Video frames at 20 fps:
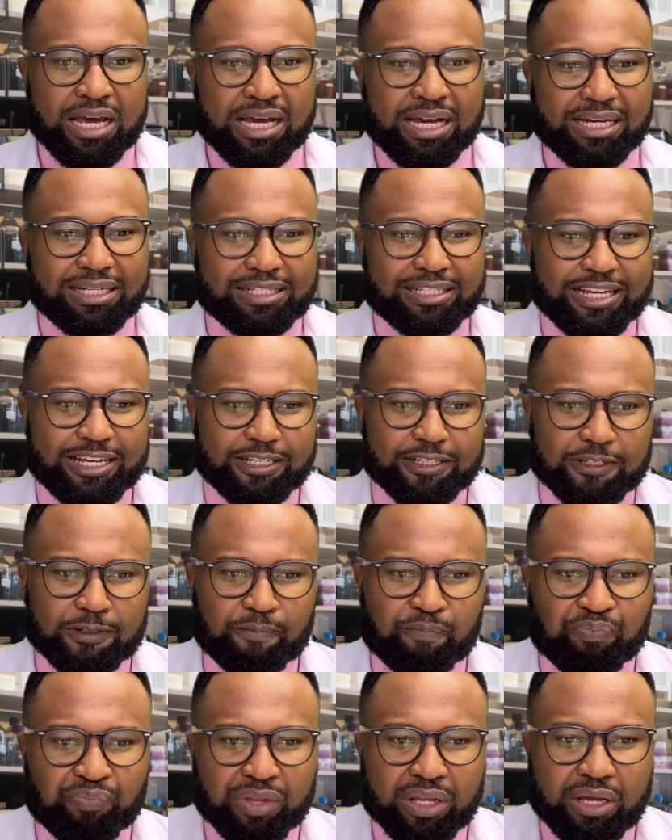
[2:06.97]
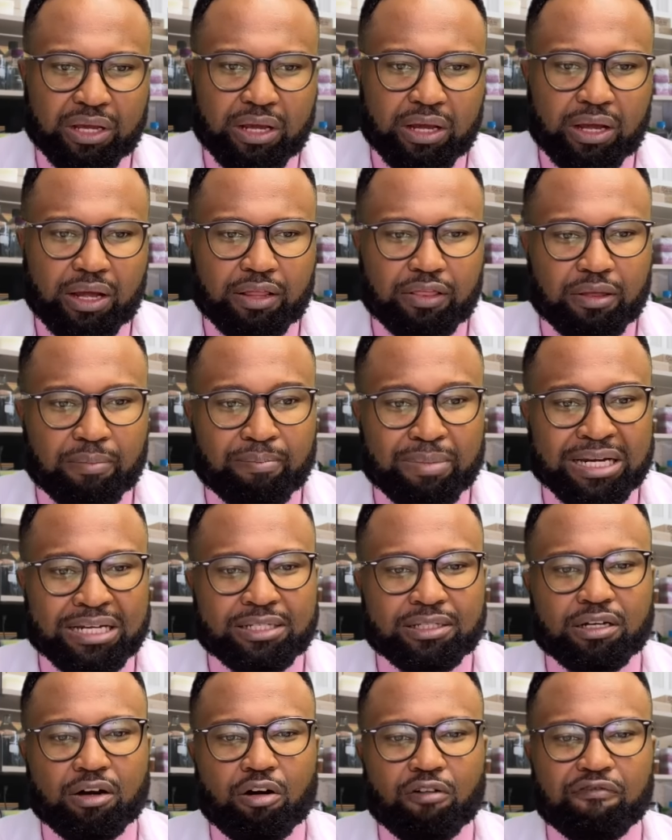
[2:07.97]
It says, the
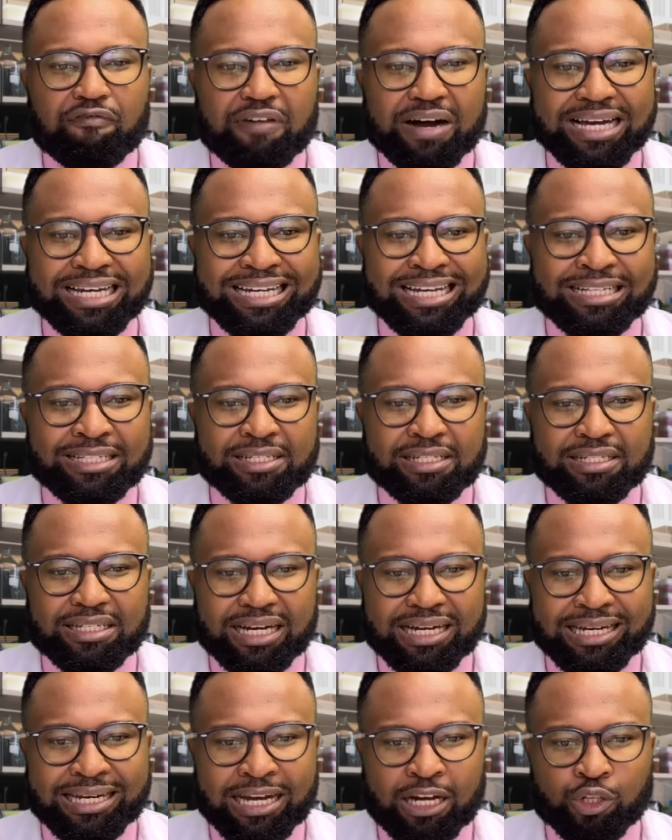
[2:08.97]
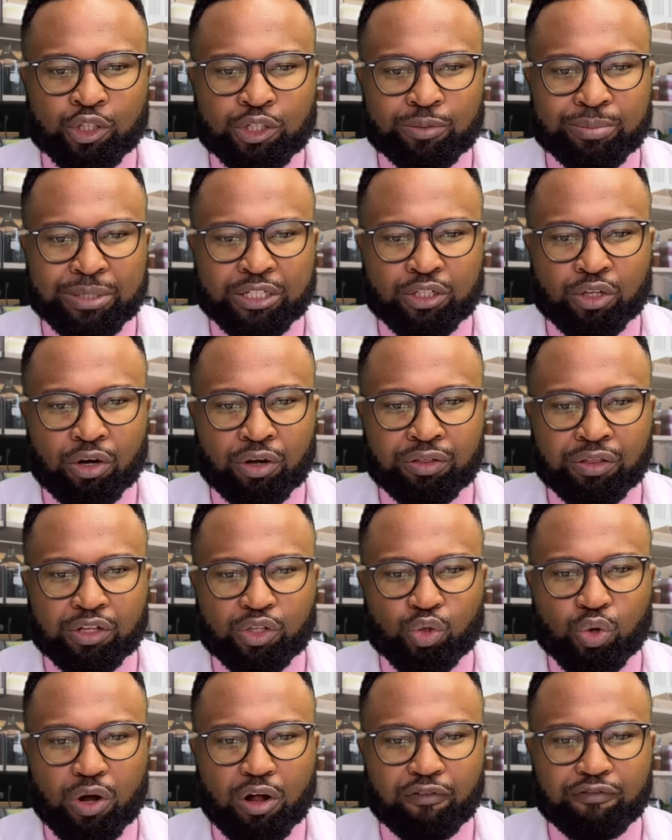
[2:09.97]
Minister of Finance's announcement on the
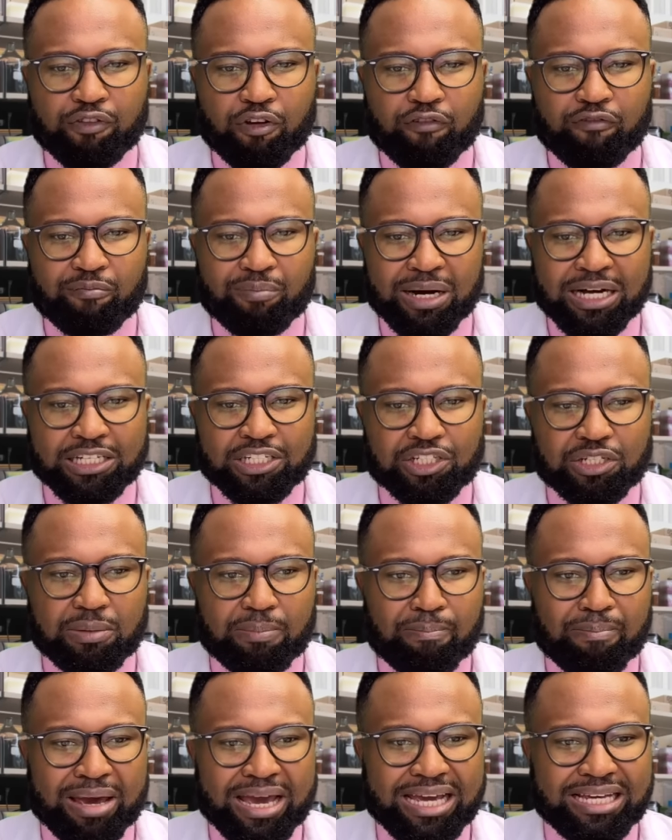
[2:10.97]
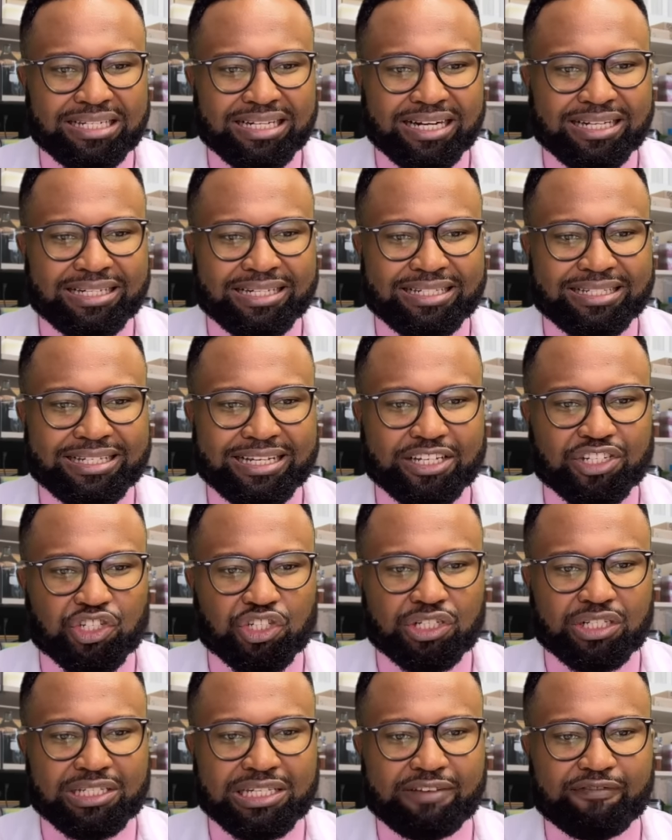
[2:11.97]
12th of March made under
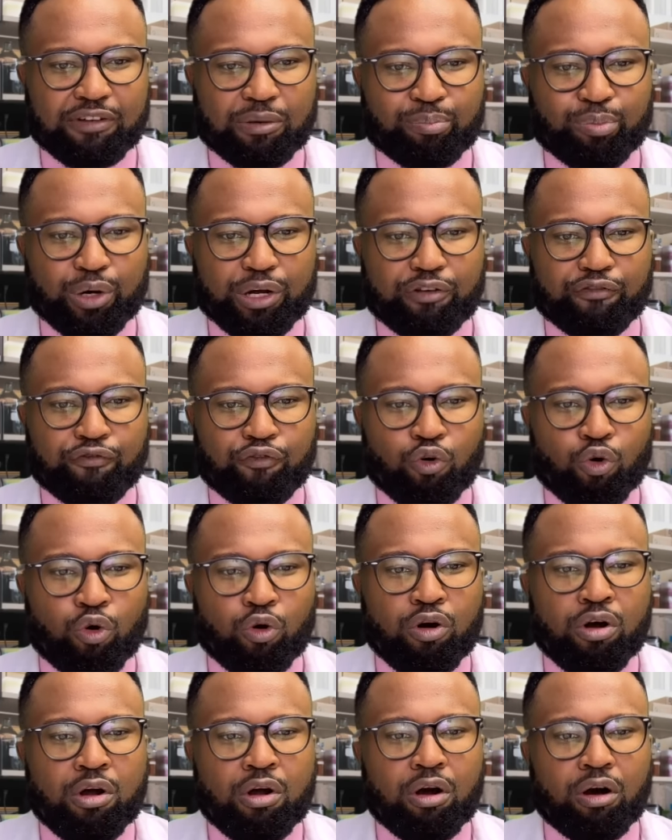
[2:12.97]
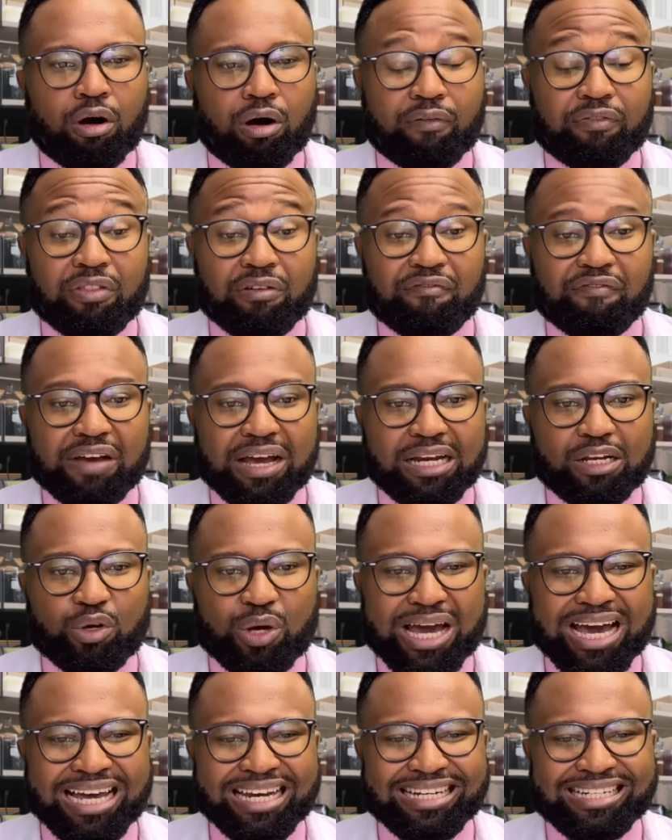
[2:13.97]
Section 7.4 of the Value
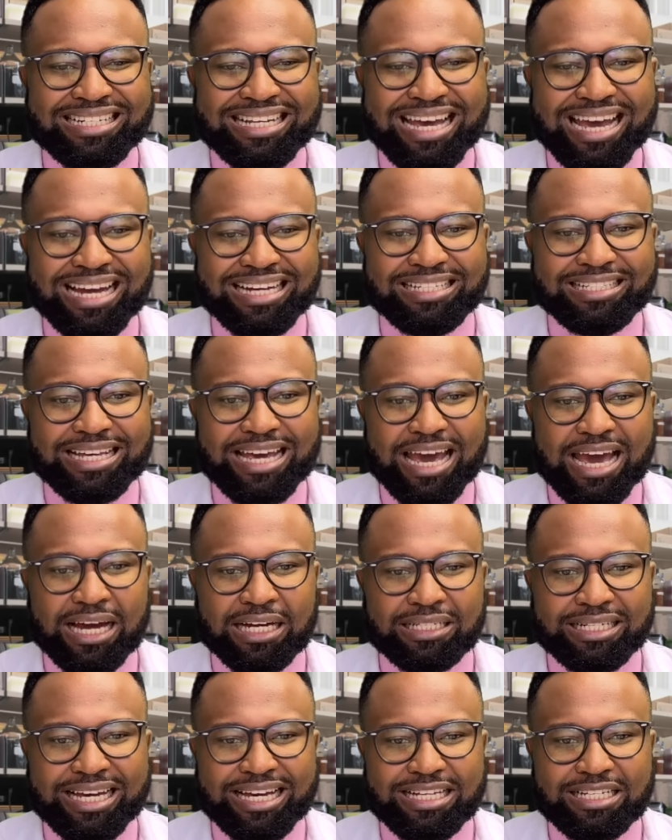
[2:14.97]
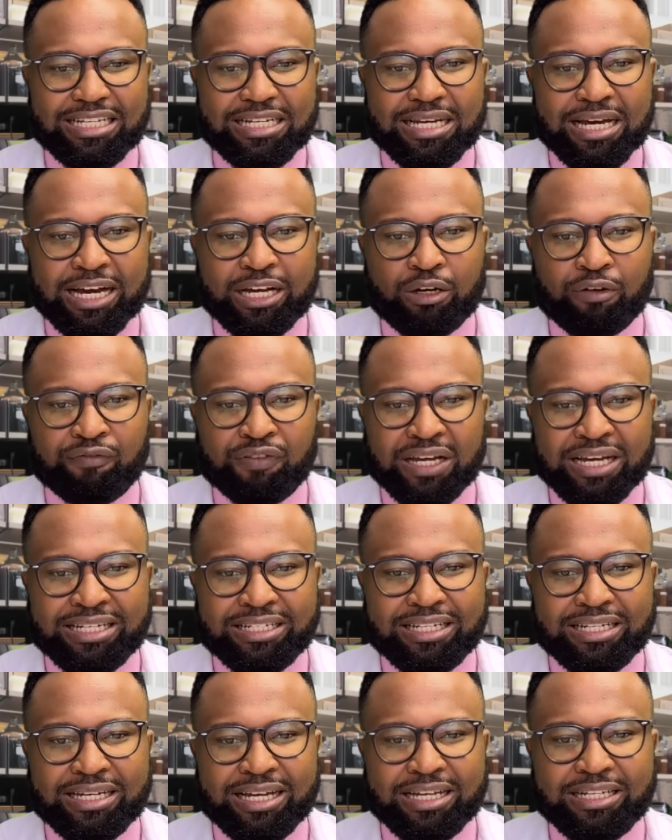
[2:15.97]
Added Tax Act 89 of
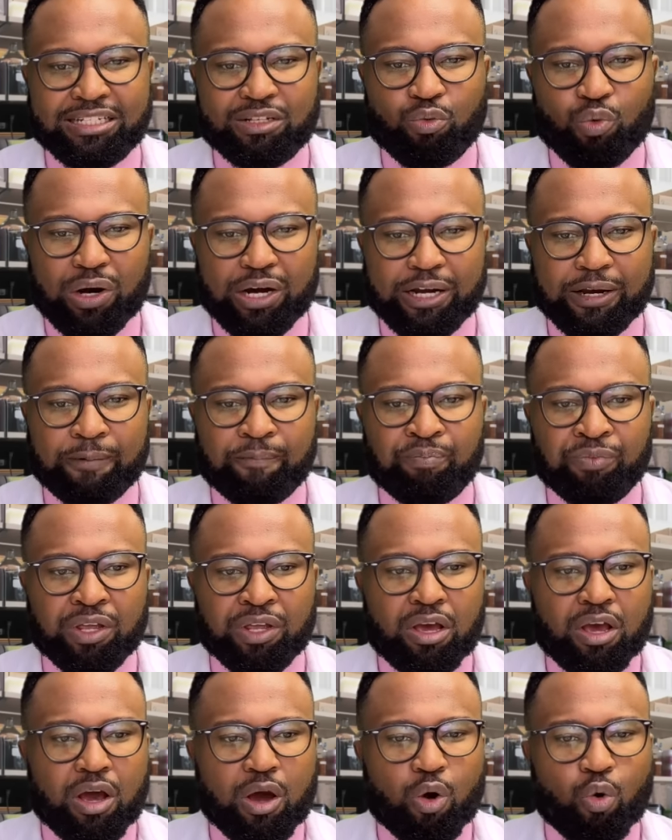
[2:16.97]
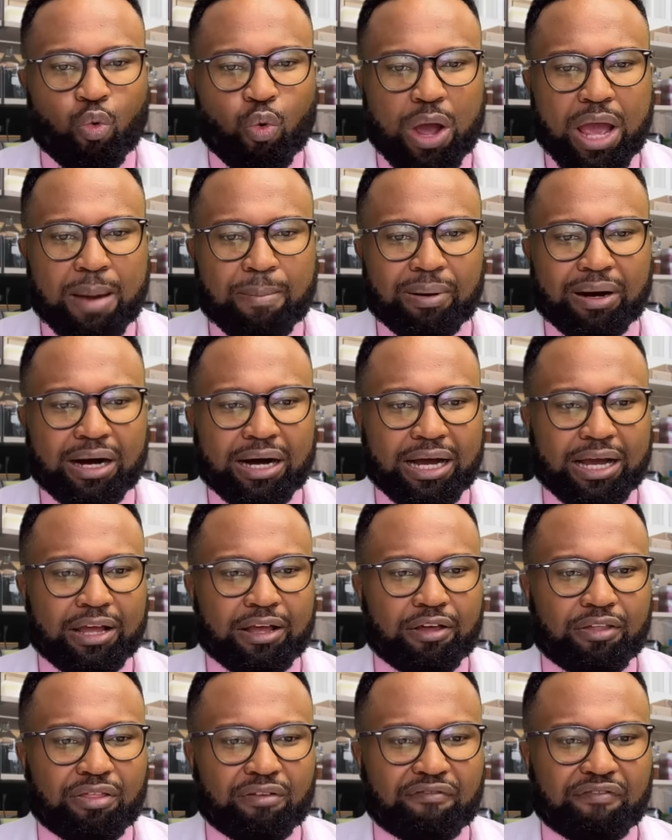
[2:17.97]
1991, whereby
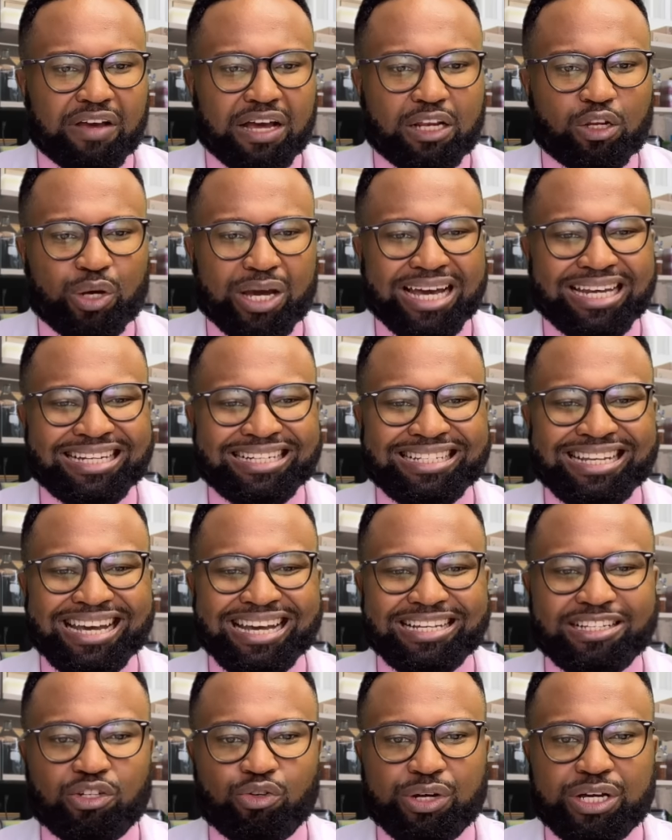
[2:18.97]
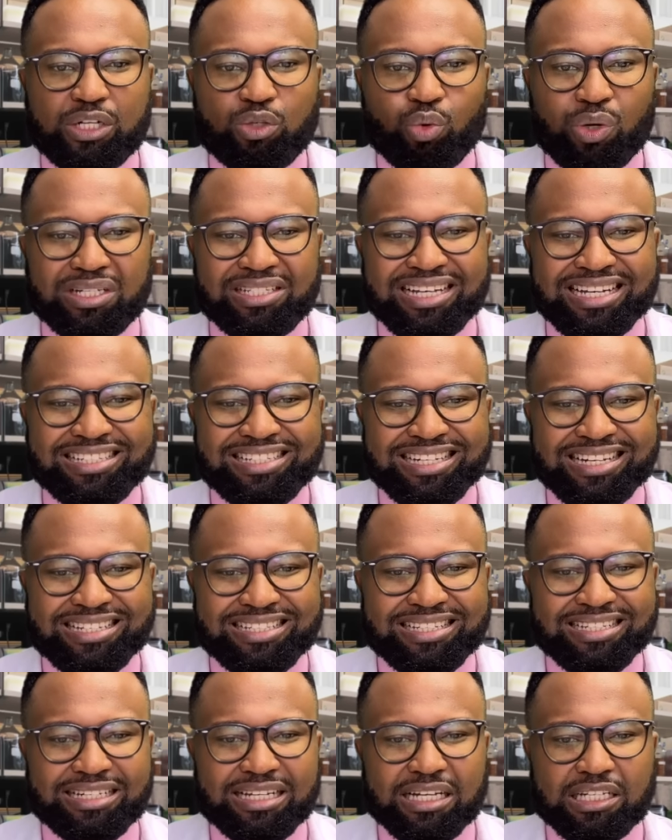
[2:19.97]
the value added tax rate was
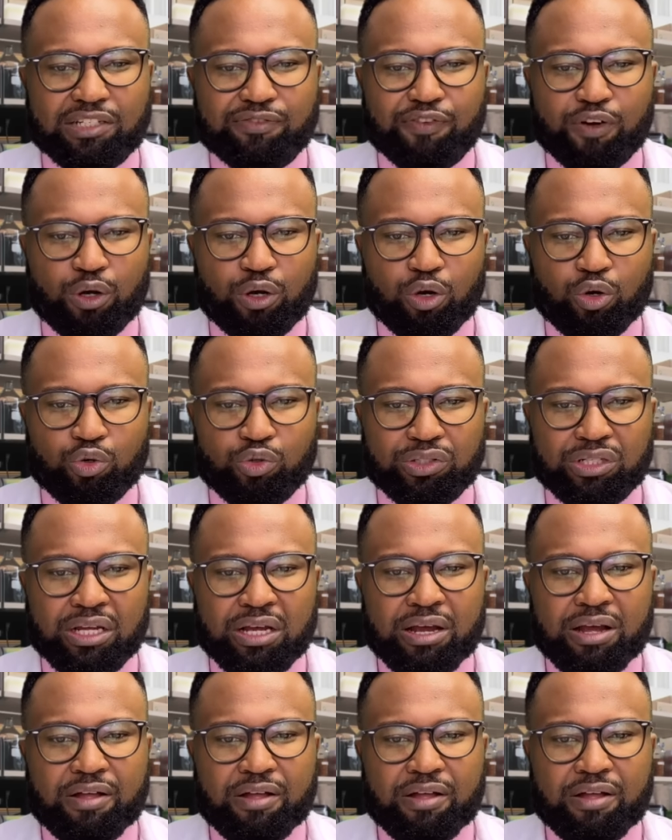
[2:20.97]
adjusted as follows.